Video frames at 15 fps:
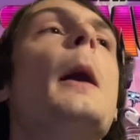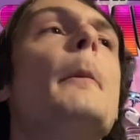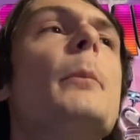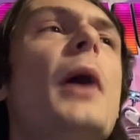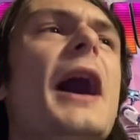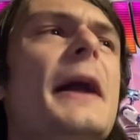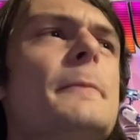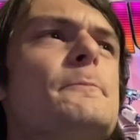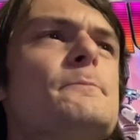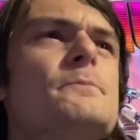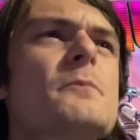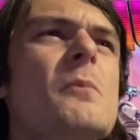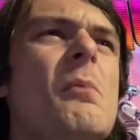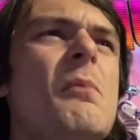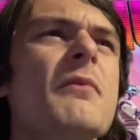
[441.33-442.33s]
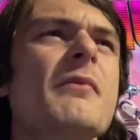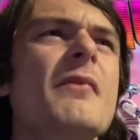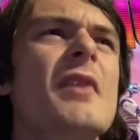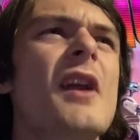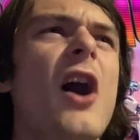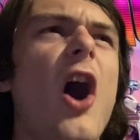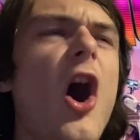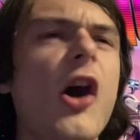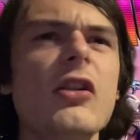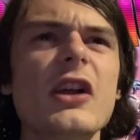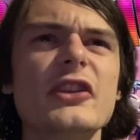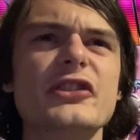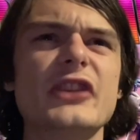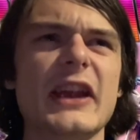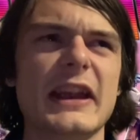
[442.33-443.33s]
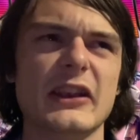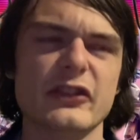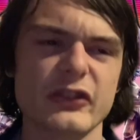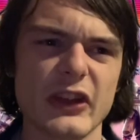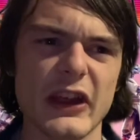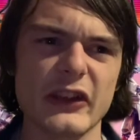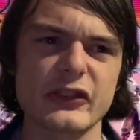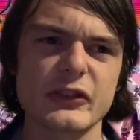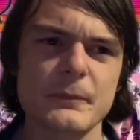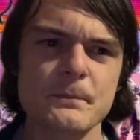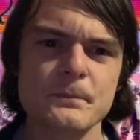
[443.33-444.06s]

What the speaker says: But, all I'll say is this.